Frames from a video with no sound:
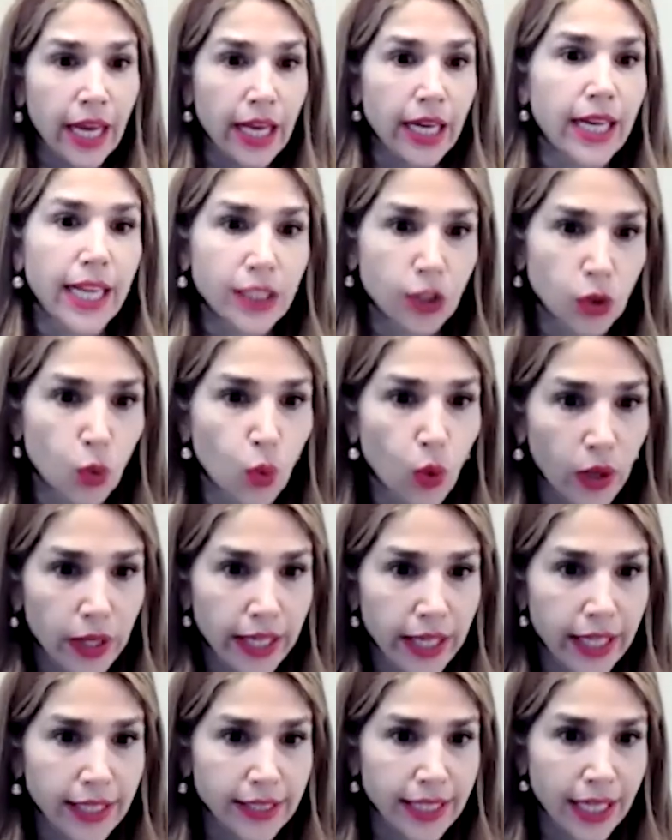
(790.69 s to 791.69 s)
Let's
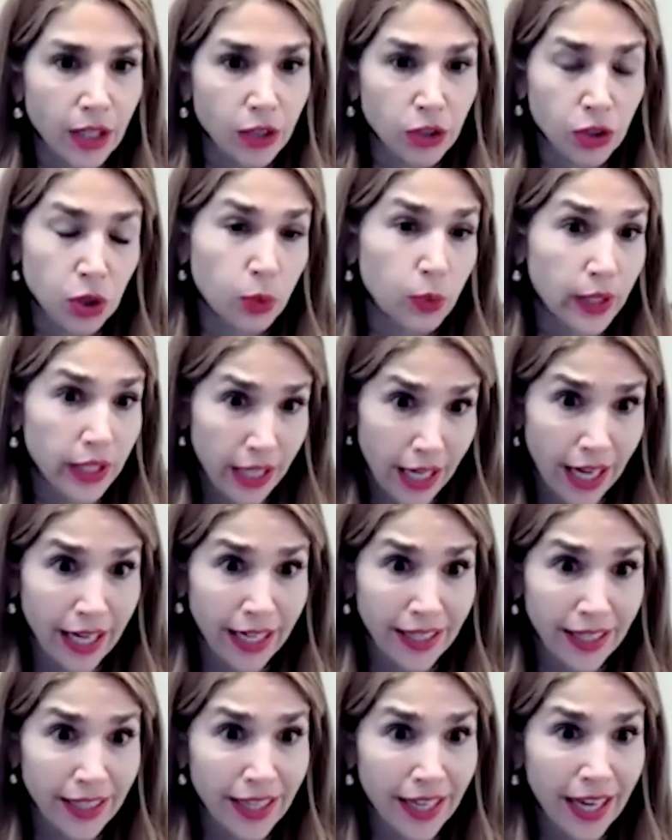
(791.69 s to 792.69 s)
work it down to a
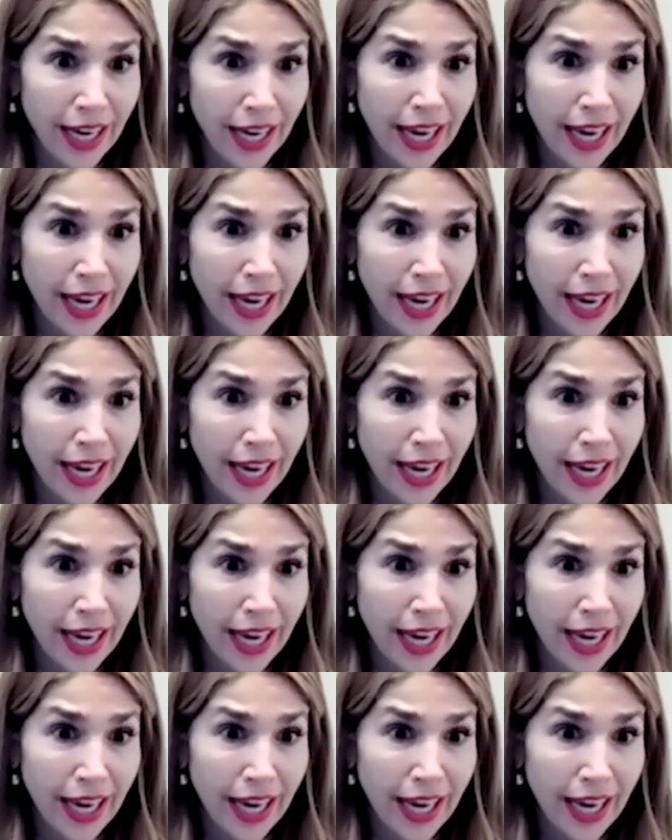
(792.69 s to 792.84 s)
9.